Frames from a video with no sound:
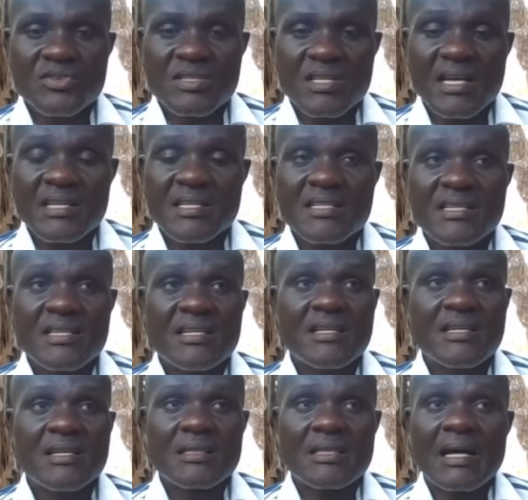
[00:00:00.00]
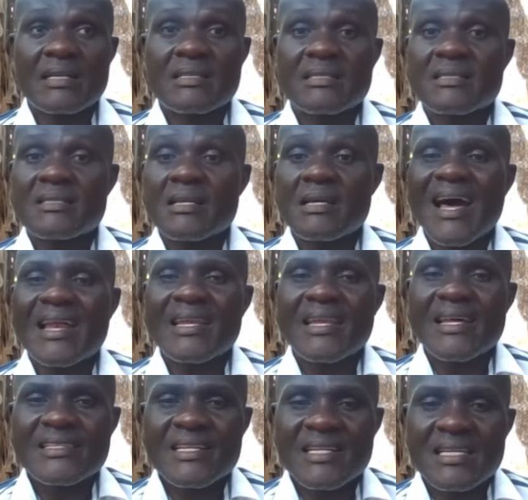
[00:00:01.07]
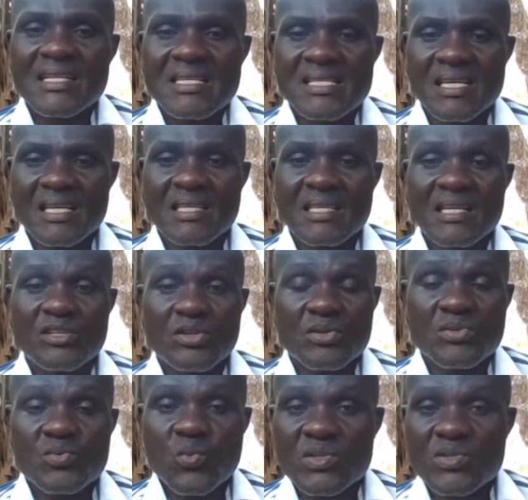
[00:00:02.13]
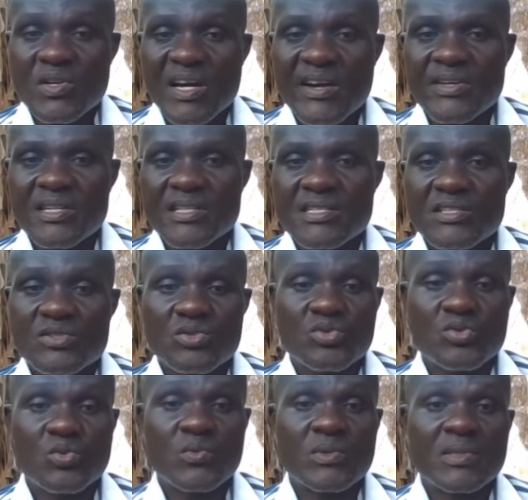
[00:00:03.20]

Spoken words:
society that allegedly say they don't want to have anything to do